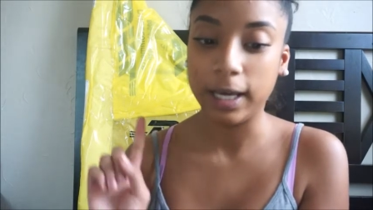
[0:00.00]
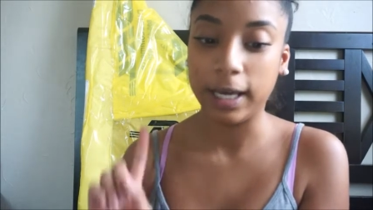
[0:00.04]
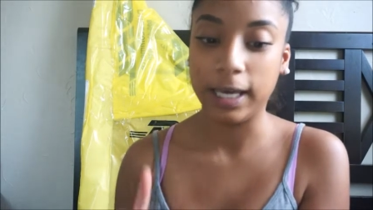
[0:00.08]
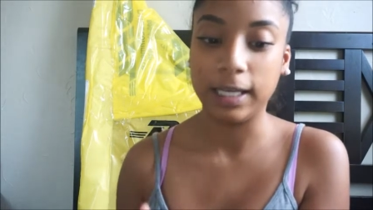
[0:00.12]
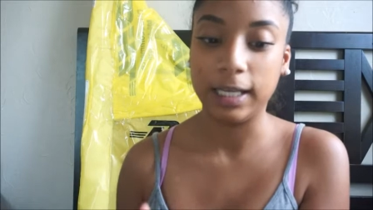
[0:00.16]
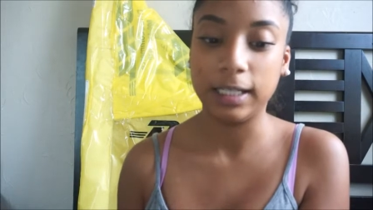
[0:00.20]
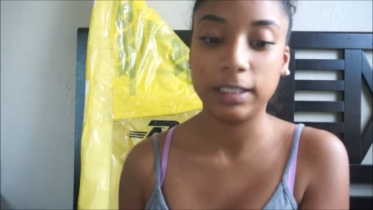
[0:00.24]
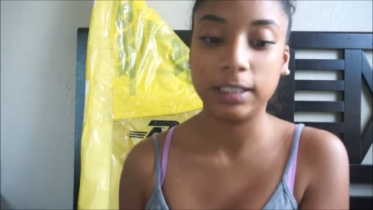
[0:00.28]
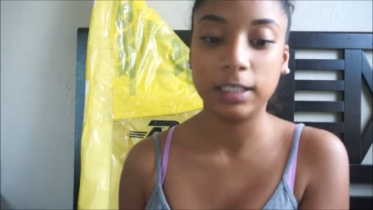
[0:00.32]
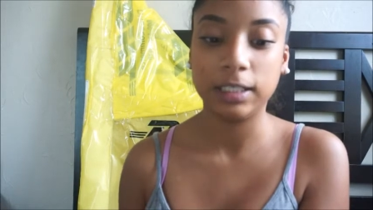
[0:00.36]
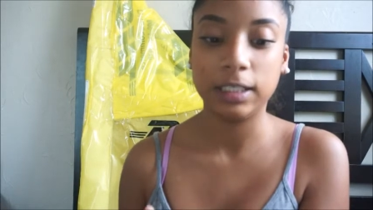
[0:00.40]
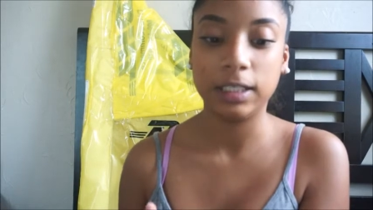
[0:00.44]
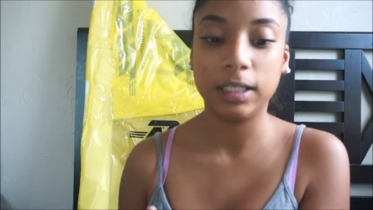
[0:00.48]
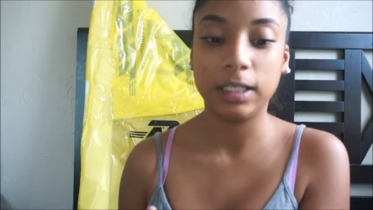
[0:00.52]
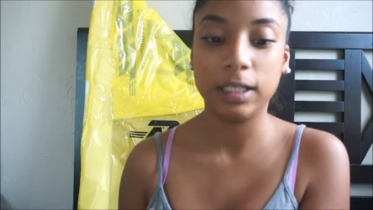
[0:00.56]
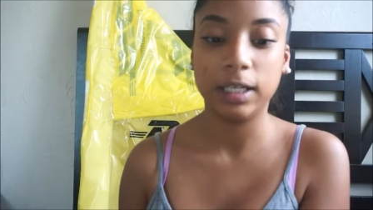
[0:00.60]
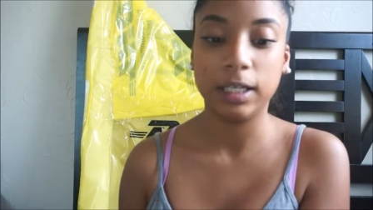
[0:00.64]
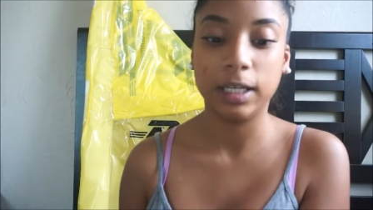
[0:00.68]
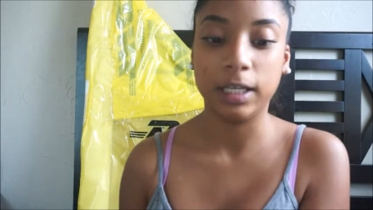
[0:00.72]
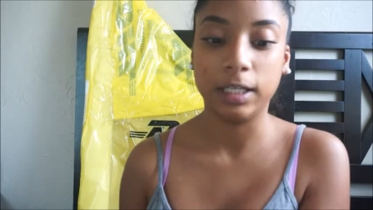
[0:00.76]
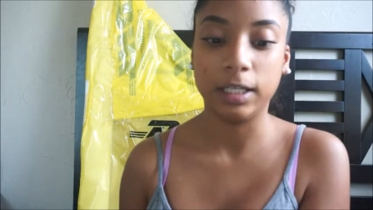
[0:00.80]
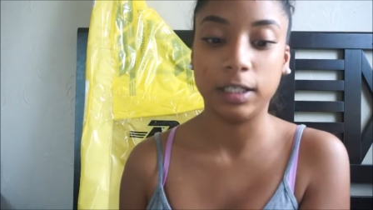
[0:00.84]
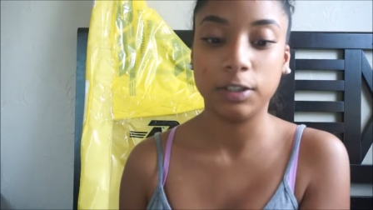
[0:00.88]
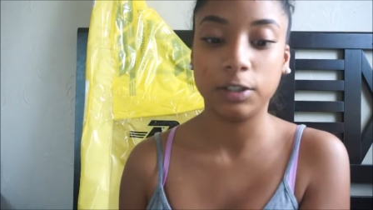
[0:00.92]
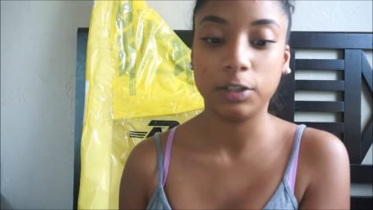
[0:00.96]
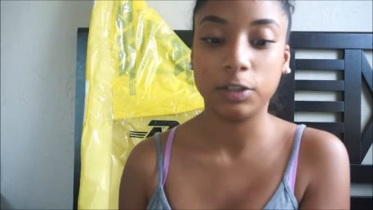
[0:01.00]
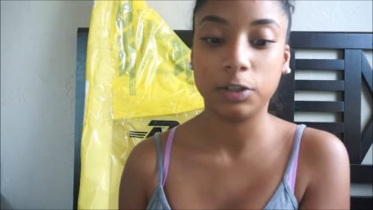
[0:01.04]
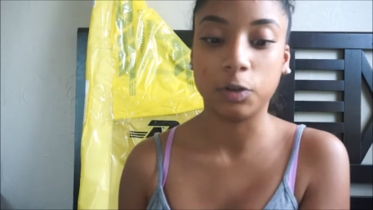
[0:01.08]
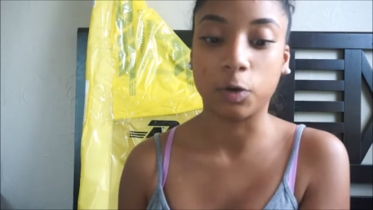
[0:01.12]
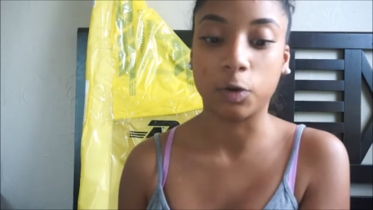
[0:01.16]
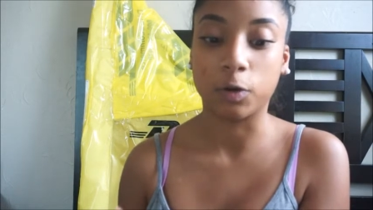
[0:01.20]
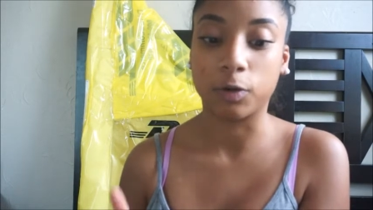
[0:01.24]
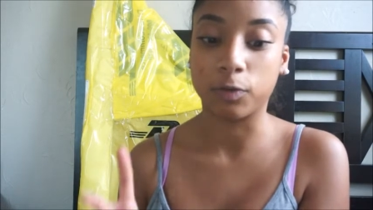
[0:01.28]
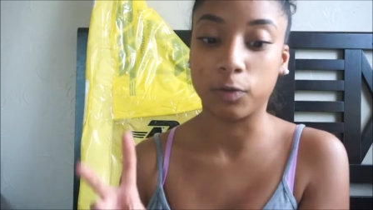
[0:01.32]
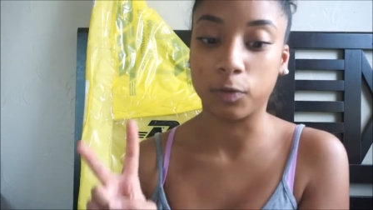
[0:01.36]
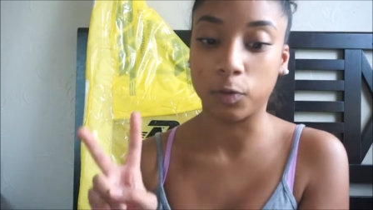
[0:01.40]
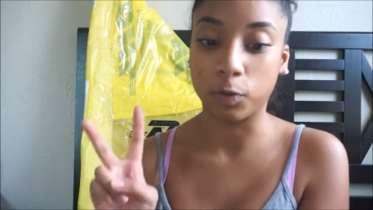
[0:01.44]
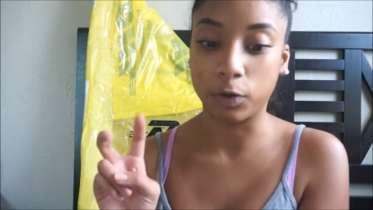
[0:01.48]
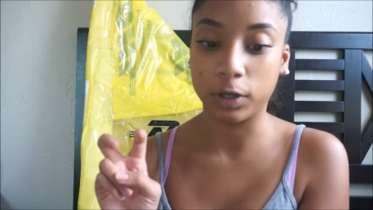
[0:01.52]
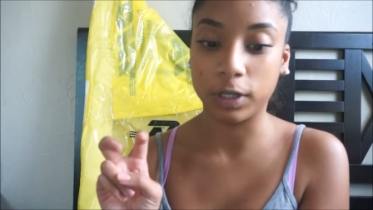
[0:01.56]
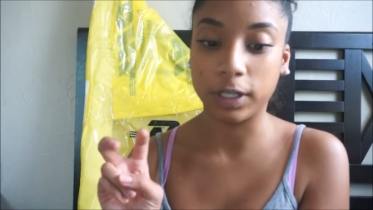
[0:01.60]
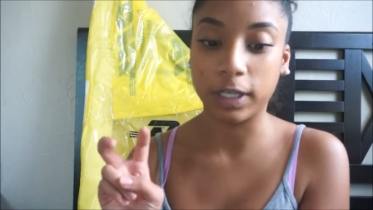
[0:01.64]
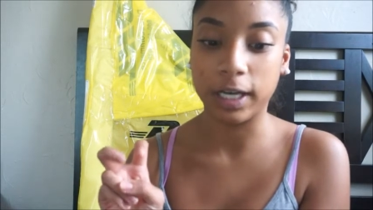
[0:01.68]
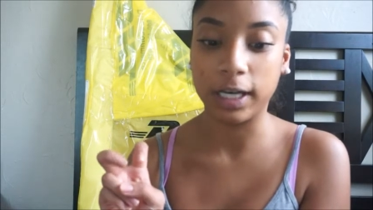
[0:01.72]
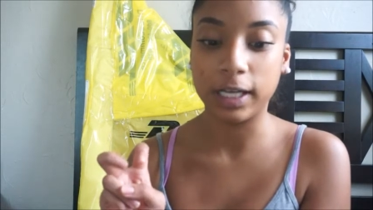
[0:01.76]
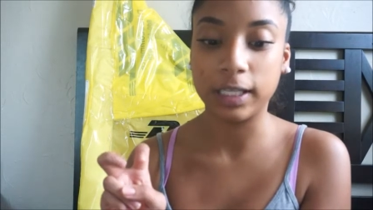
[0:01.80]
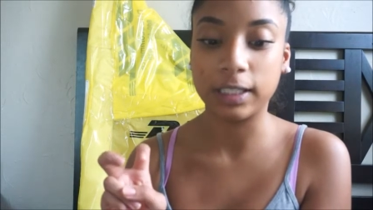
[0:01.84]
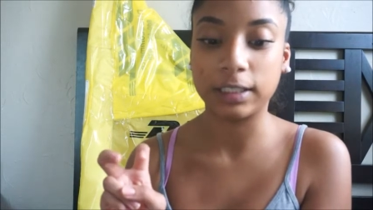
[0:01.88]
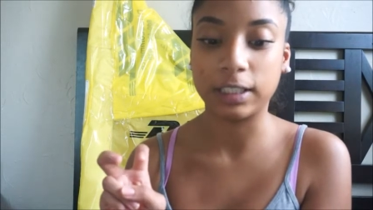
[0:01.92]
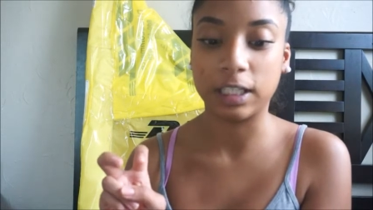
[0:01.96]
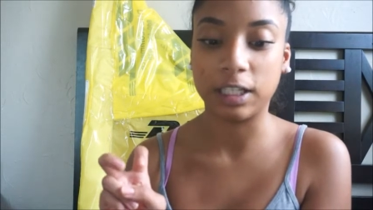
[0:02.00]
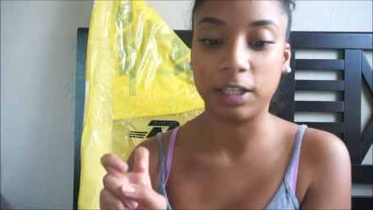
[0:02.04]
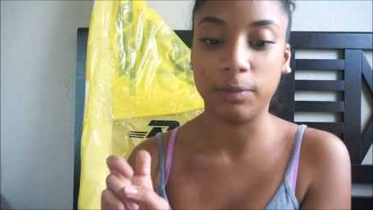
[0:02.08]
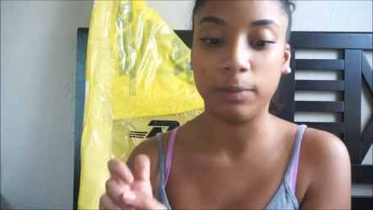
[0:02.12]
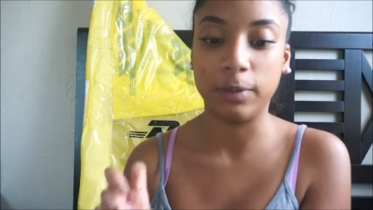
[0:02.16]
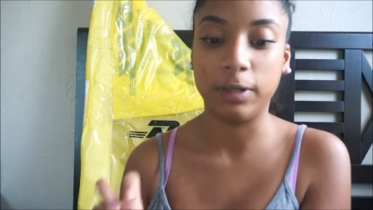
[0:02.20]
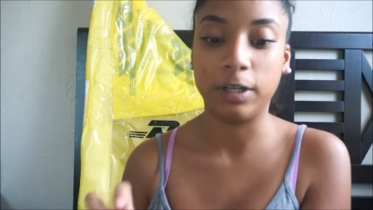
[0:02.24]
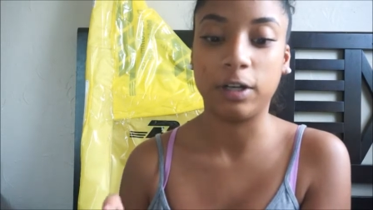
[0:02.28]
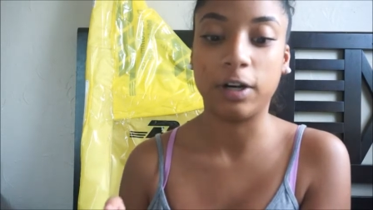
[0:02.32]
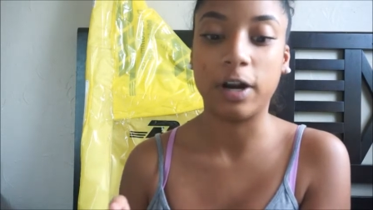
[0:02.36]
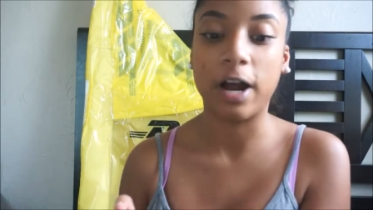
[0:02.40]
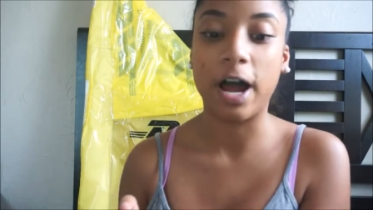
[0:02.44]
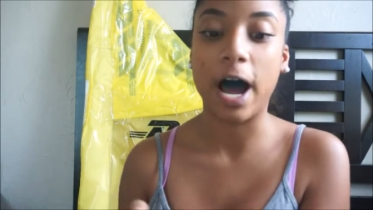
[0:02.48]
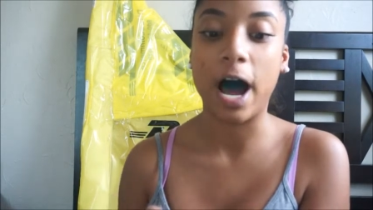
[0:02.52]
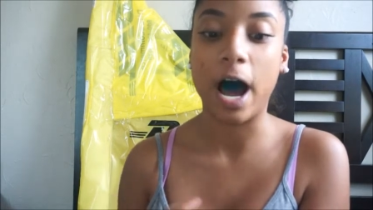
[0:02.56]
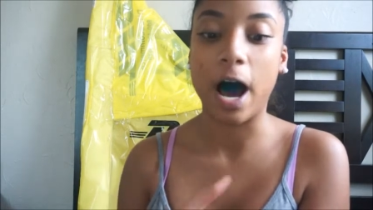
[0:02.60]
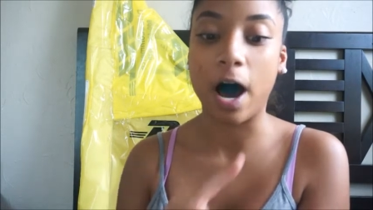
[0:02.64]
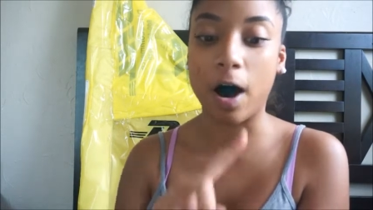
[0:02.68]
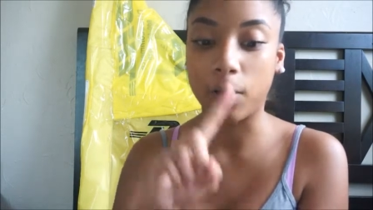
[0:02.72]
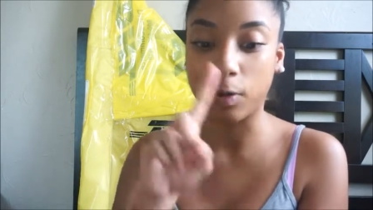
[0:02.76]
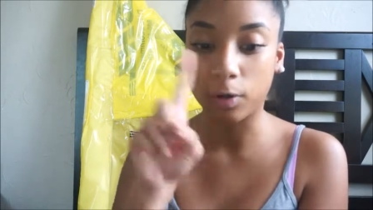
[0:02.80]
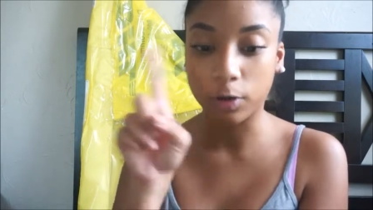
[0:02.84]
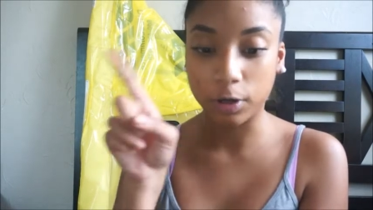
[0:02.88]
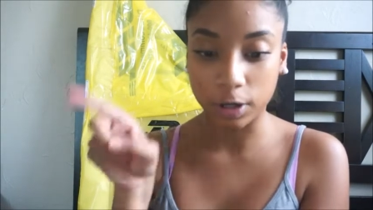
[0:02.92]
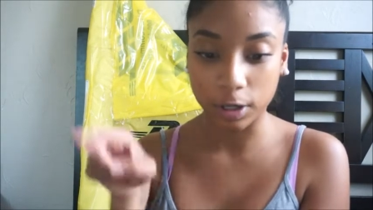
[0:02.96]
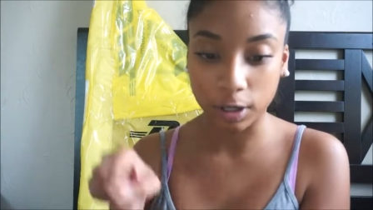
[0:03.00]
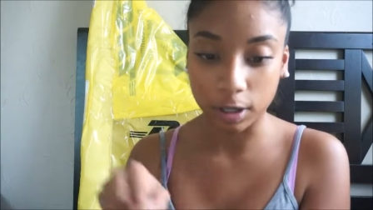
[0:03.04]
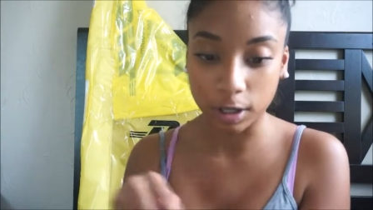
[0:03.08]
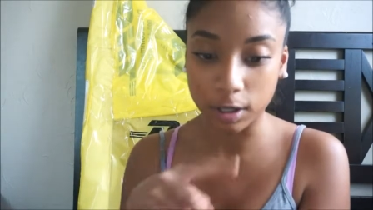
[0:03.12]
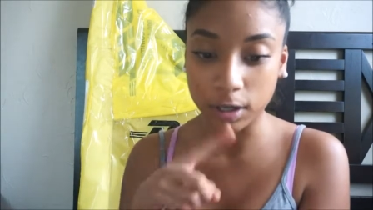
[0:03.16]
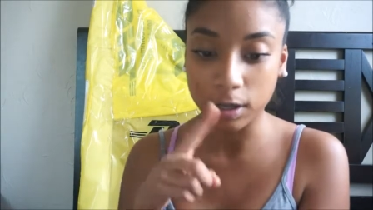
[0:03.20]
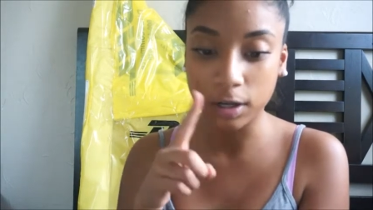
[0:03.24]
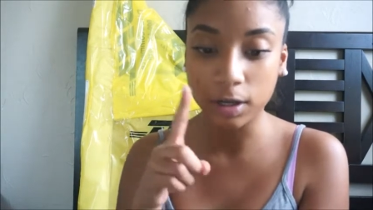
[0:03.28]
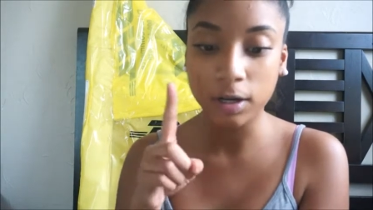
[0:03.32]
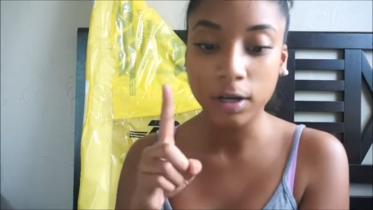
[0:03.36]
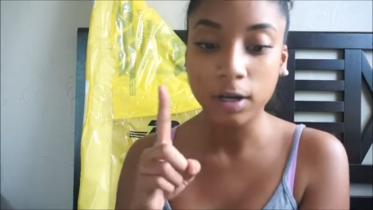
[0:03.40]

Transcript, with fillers: eighteen inch or forty-eight centimeter outer